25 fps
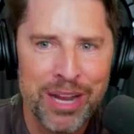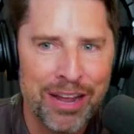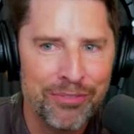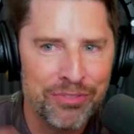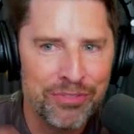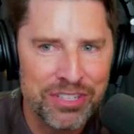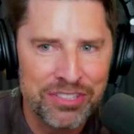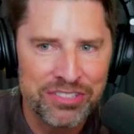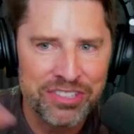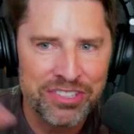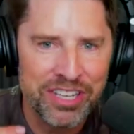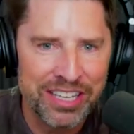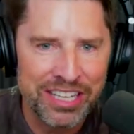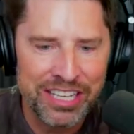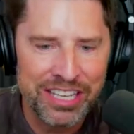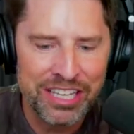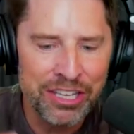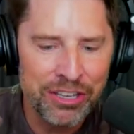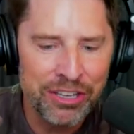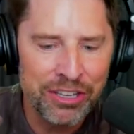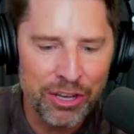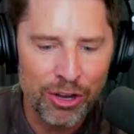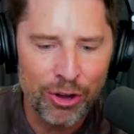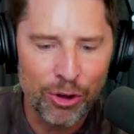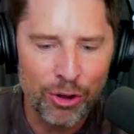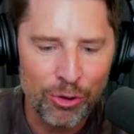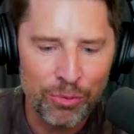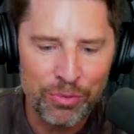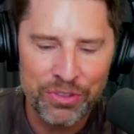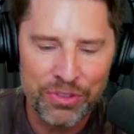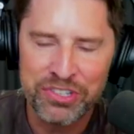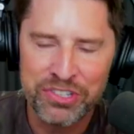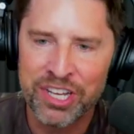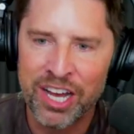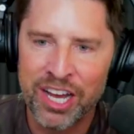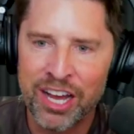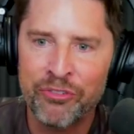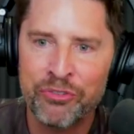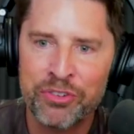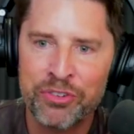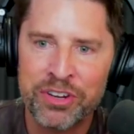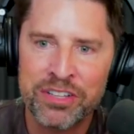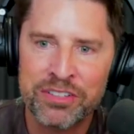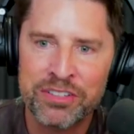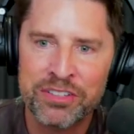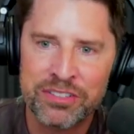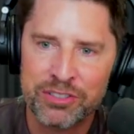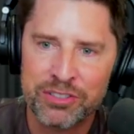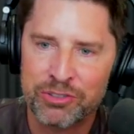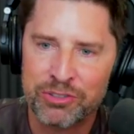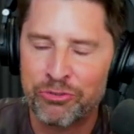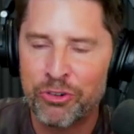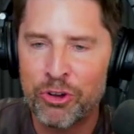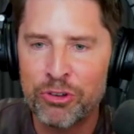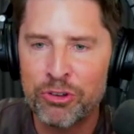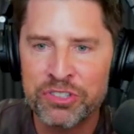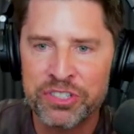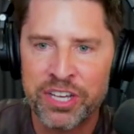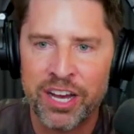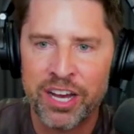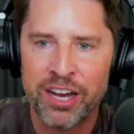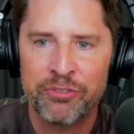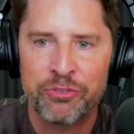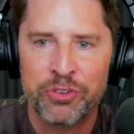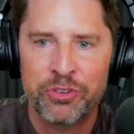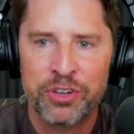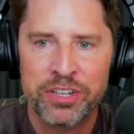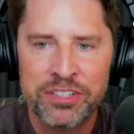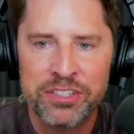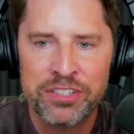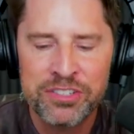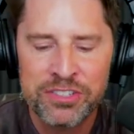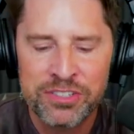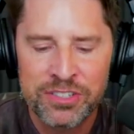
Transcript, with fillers: this like ego this confidence this false confidence